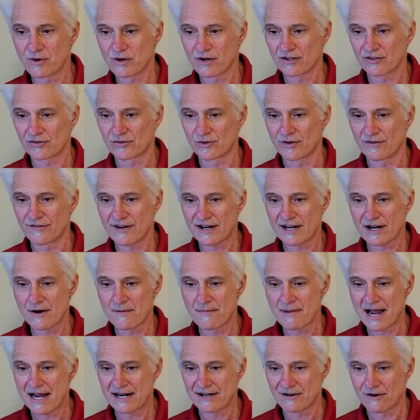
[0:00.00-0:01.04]
works. So if I go
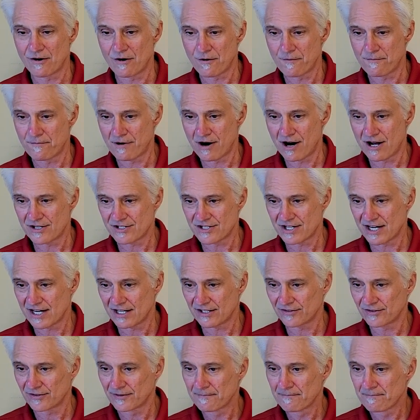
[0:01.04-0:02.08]
back to all
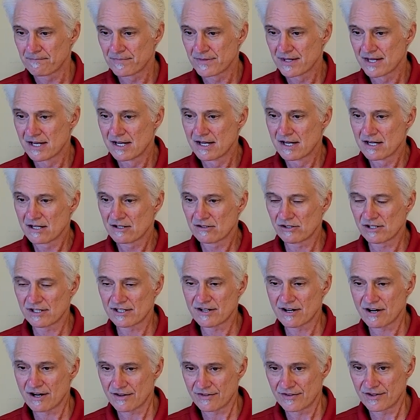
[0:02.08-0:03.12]
projects,
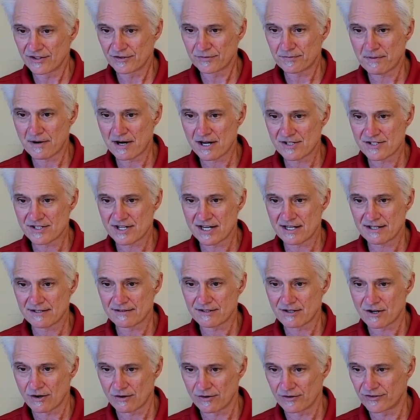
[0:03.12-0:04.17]
click on this
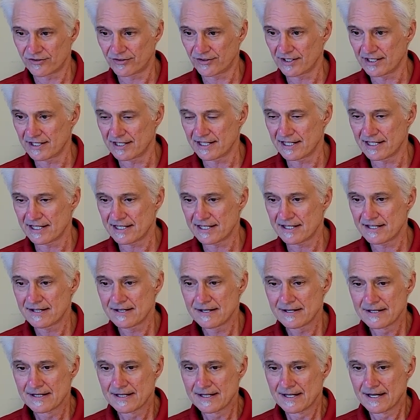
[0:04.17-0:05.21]
project called CD,
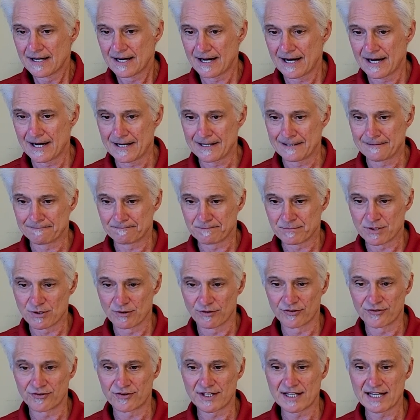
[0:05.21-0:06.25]

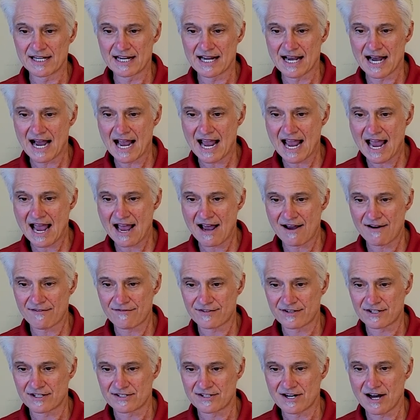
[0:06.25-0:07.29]
you'll see I
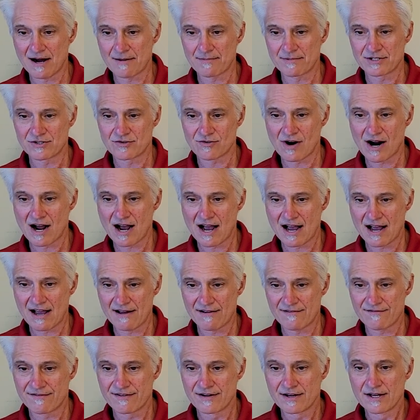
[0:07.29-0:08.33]
have Catawba
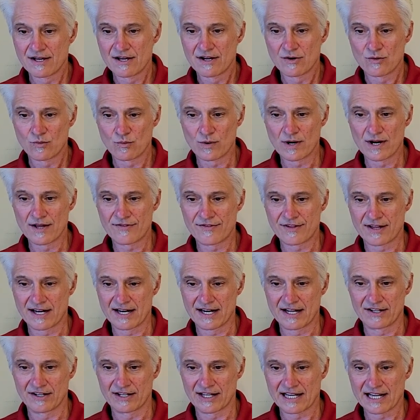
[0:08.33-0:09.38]
Drive with an
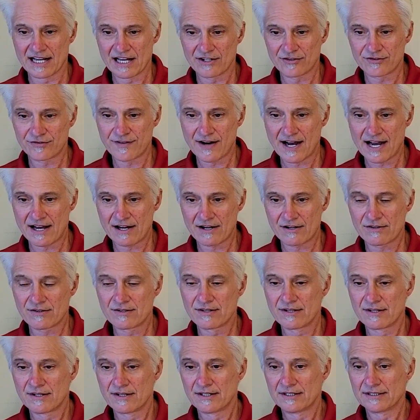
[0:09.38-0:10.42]
LAS file.
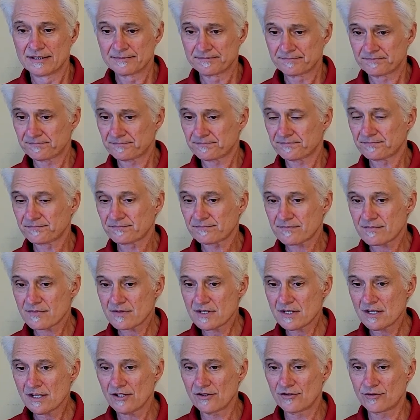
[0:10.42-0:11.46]

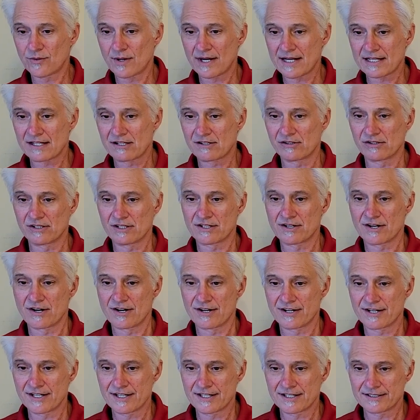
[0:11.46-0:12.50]
So I can click
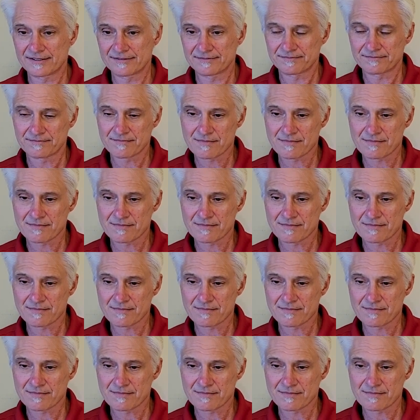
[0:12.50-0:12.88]
on it.